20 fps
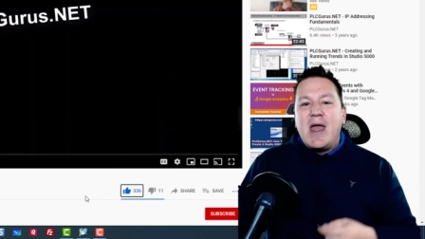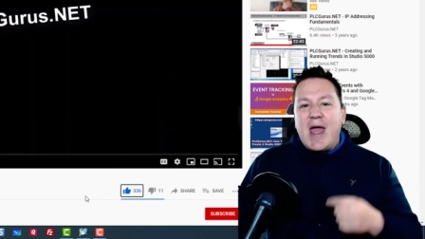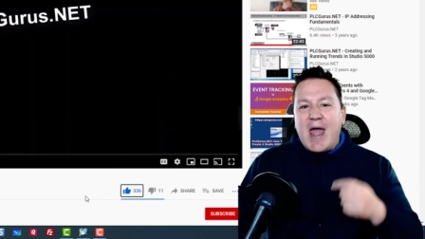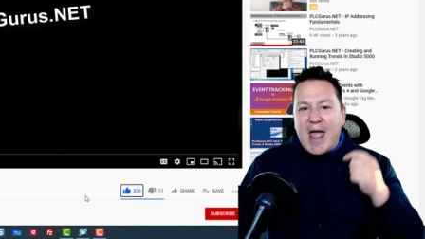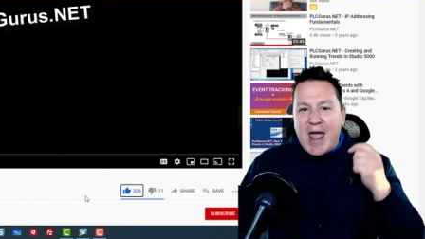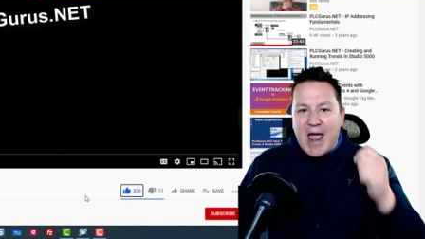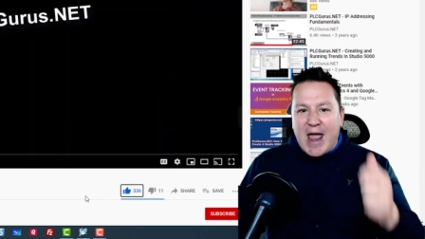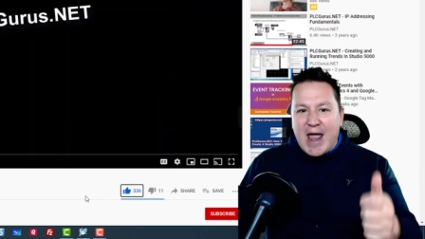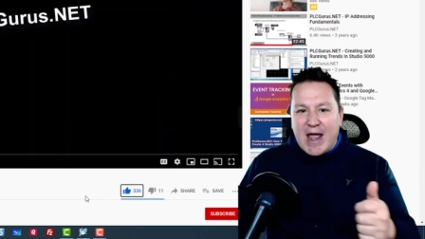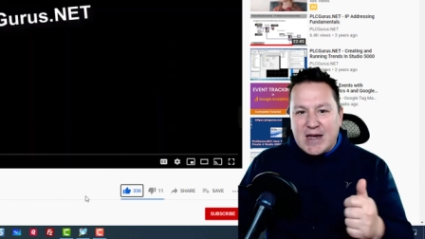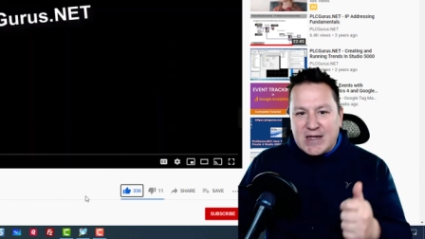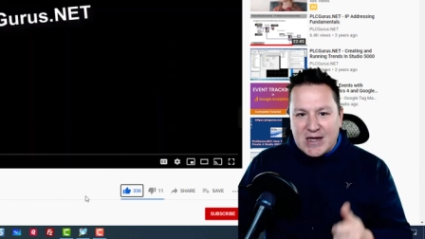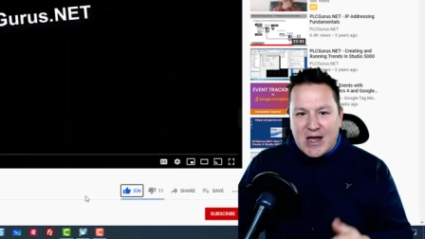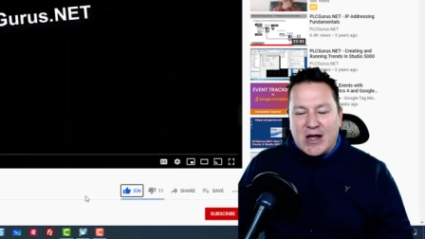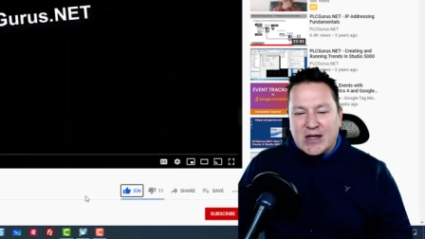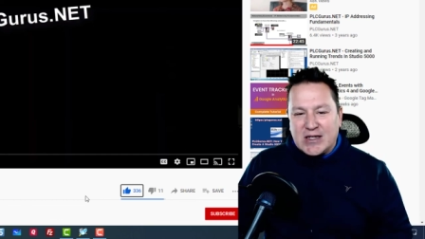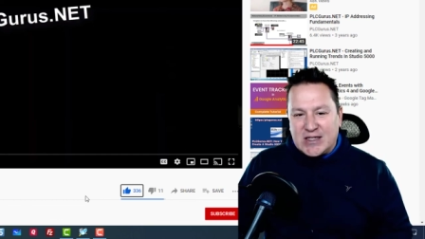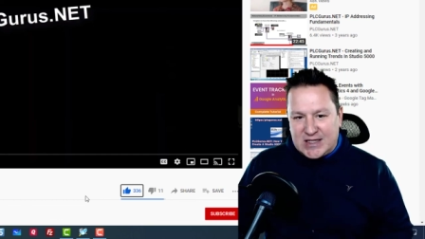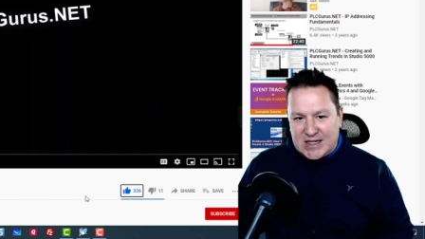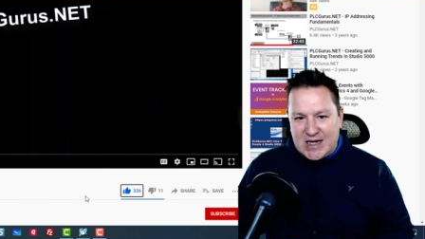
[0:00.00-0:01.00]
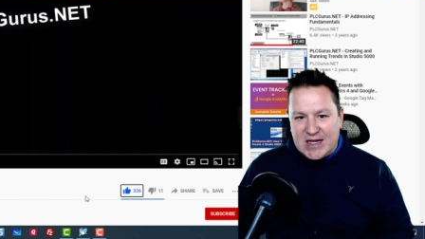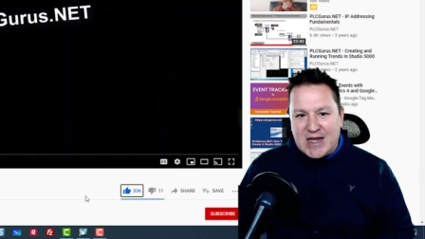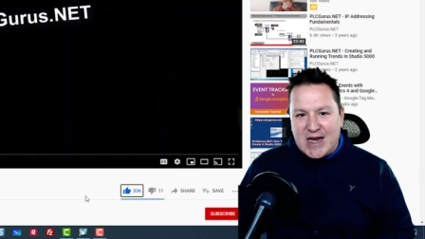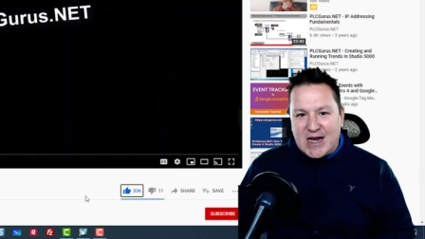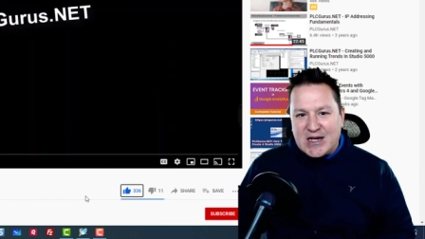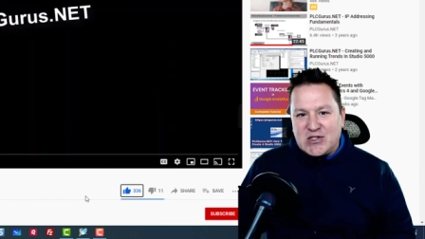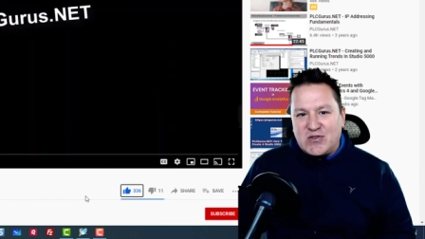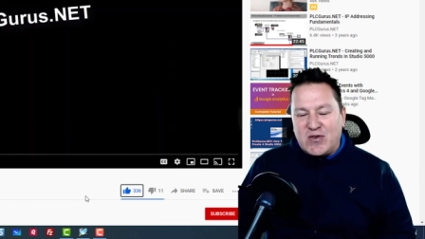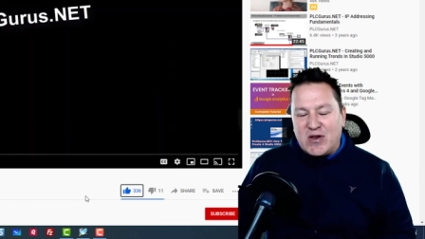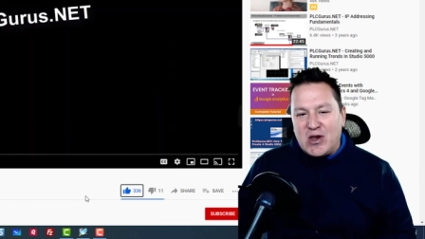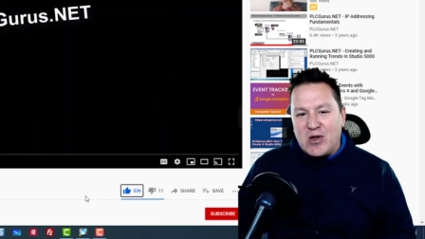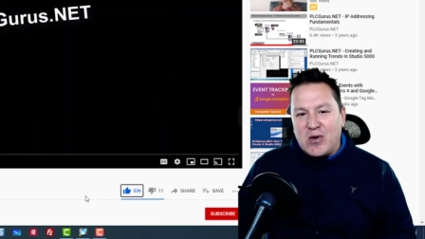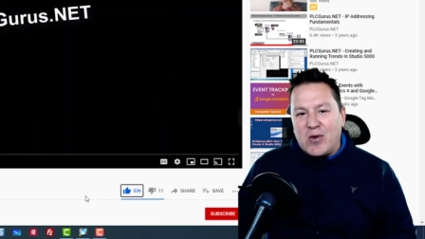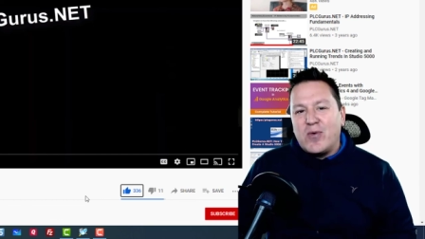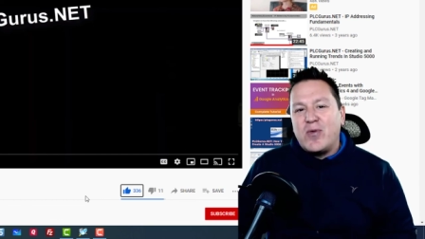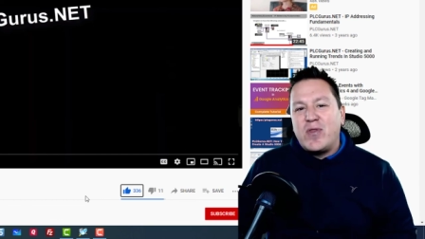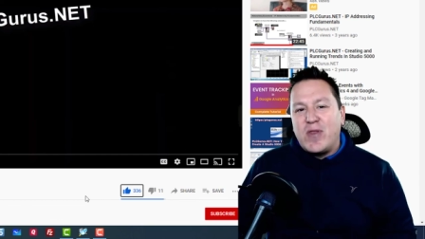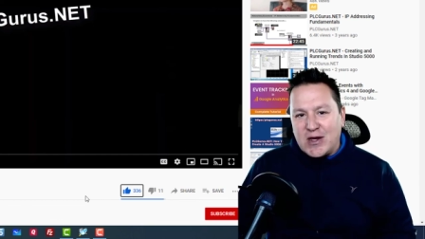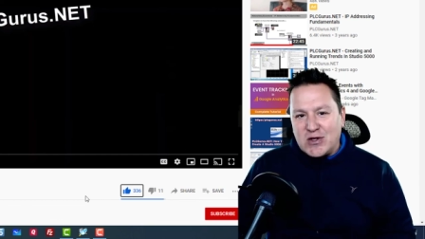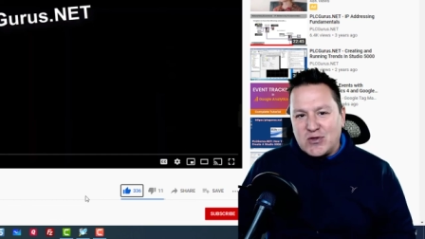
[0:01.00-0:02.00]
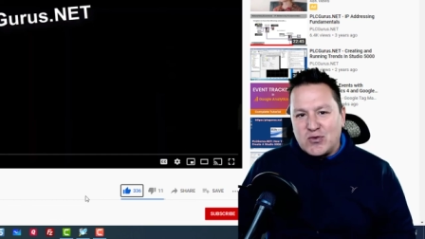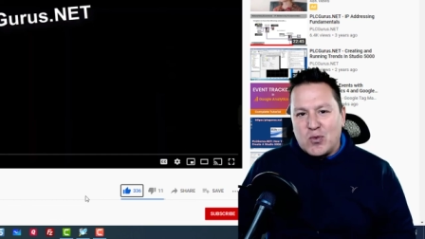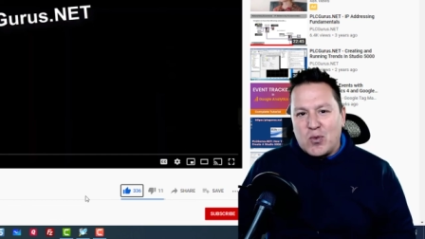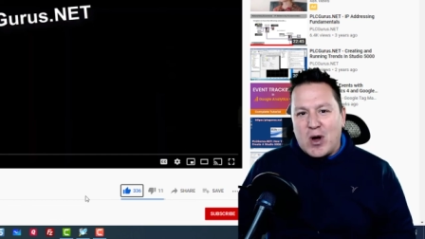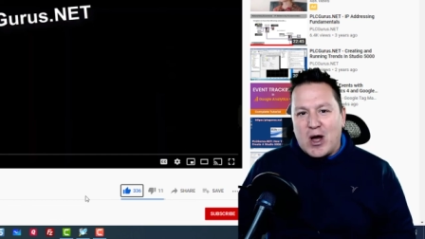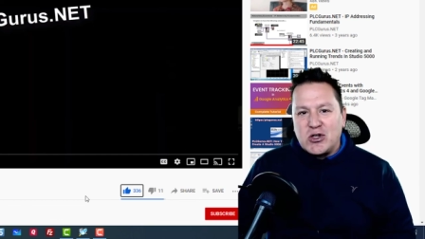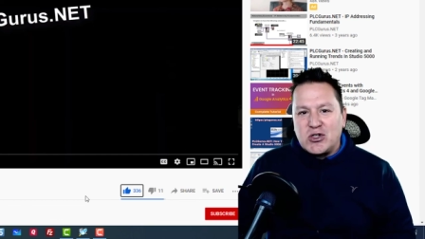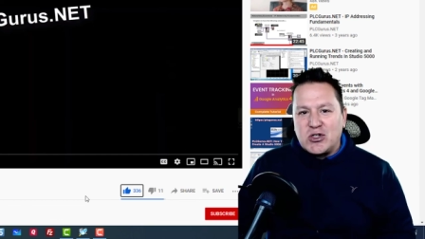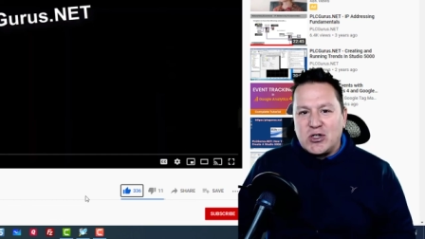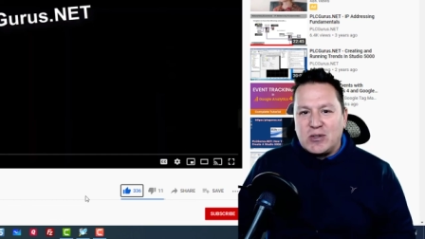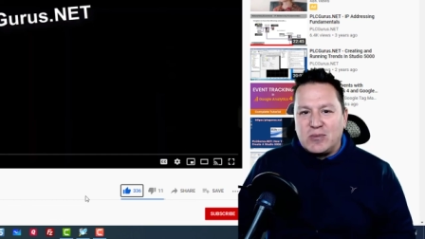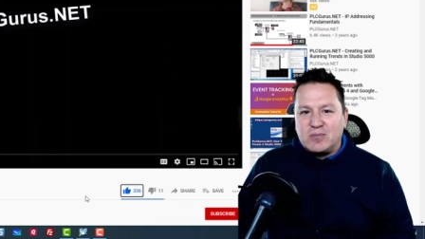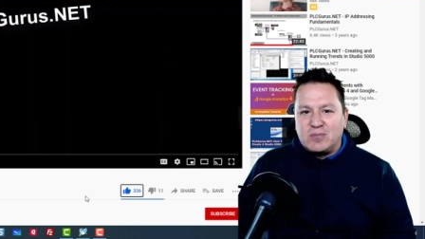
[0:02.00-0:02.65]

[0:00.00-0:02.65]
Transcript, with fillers: and I'll see you in the next video. Thanks for watching.